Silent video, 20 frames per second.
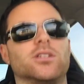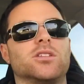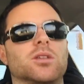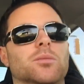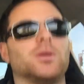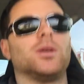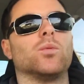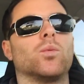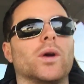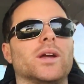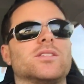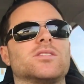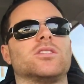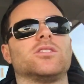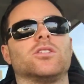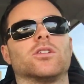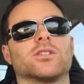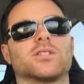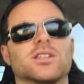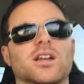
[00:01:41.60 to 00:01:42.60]
to be
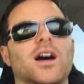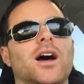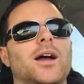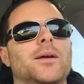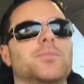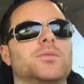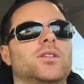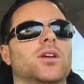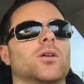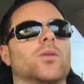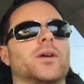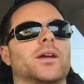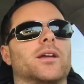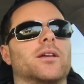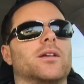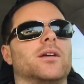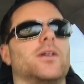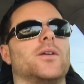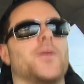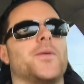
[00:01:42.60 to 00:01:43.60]
wasting your time doing.
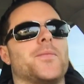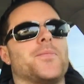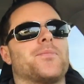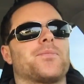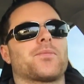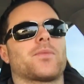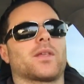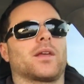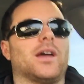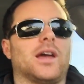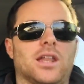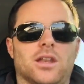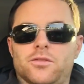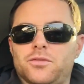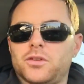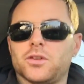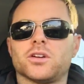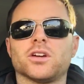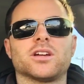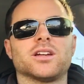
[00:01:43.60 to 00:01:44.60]
And
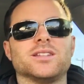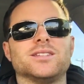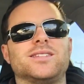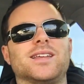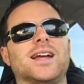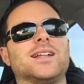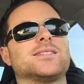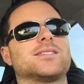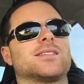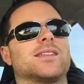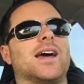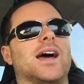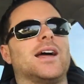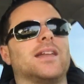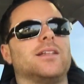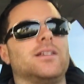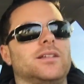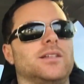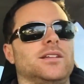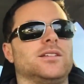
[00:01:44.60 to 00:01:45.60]
if you could condense that
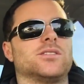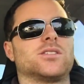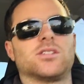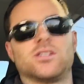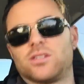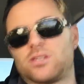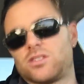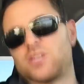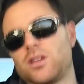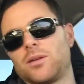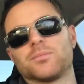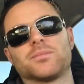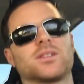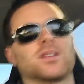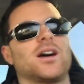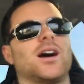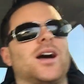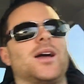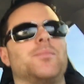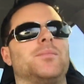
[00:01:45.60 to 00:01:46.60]
into some
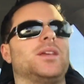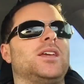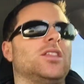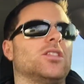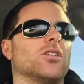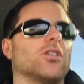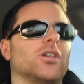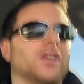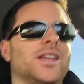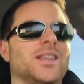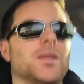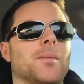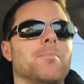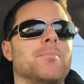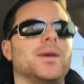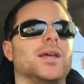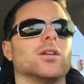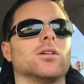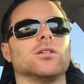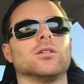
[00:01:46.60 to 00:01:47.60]
time either in the
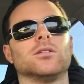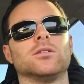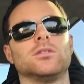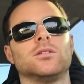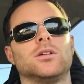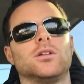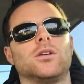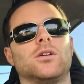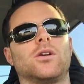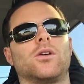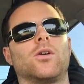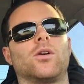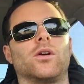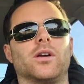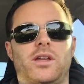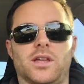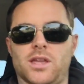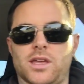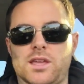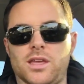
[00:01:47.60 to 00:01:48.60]
middle,
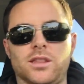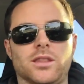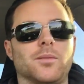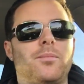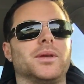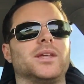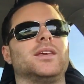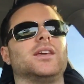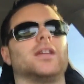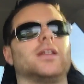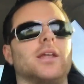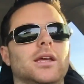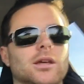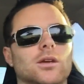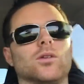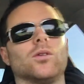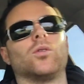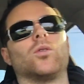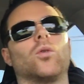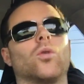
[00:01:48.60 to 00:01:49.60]
in the
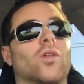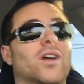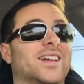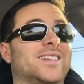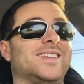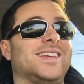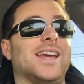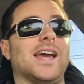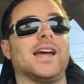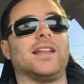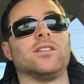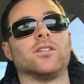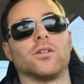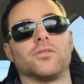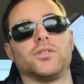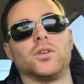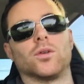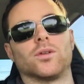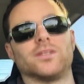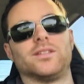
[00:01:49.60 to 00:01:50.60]
beginning, or at the end
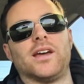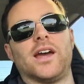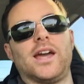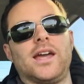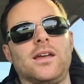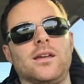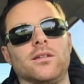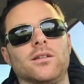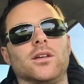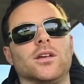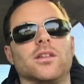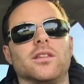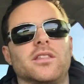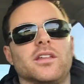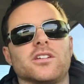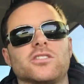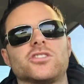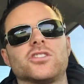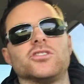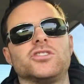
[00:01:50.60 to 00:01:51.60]
of your day,
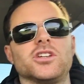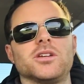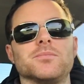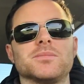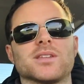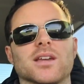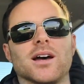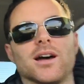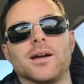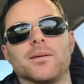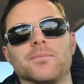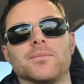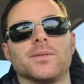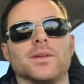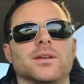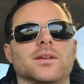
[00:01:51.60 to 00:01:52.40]
there's your gym time.